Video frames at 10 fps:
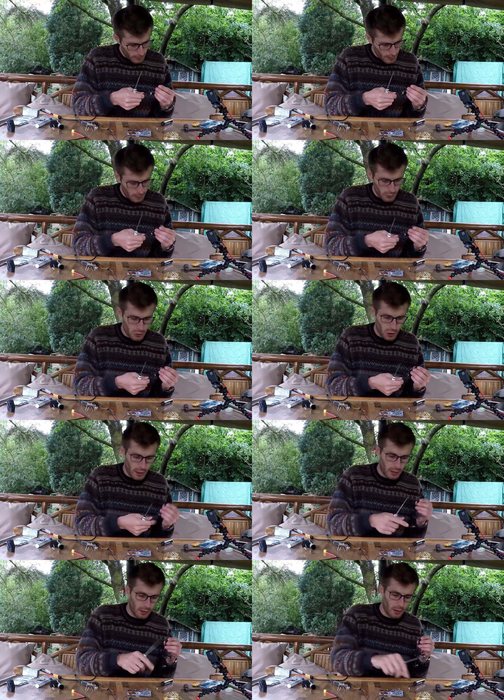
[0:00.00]
I'm just
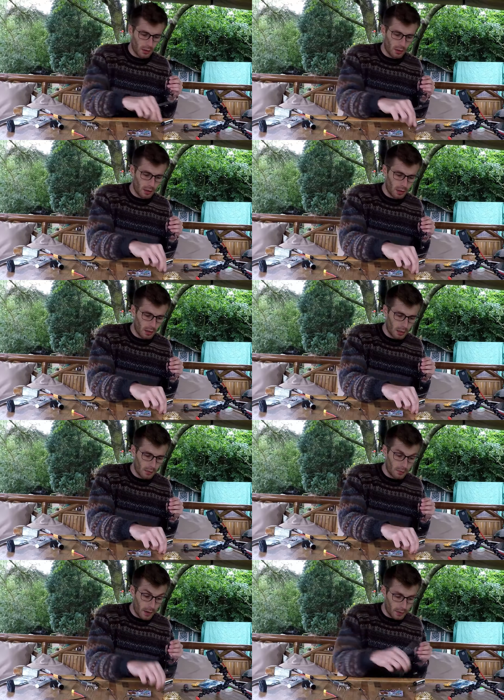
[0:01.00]
checking that the
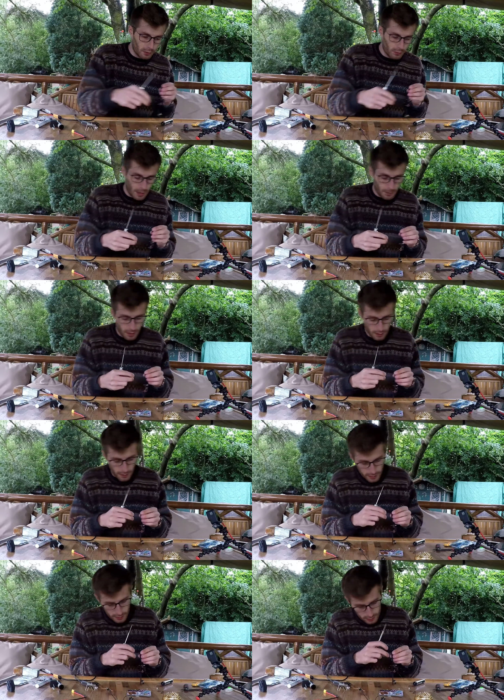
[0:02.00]
vinyl wrap I've
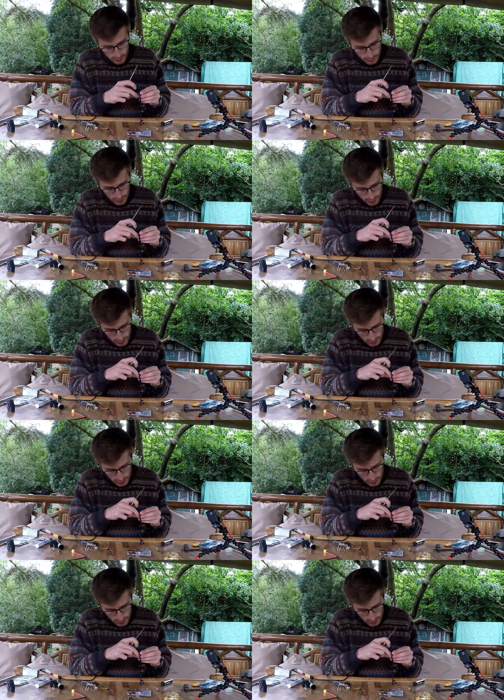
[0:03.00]
added doesn't actually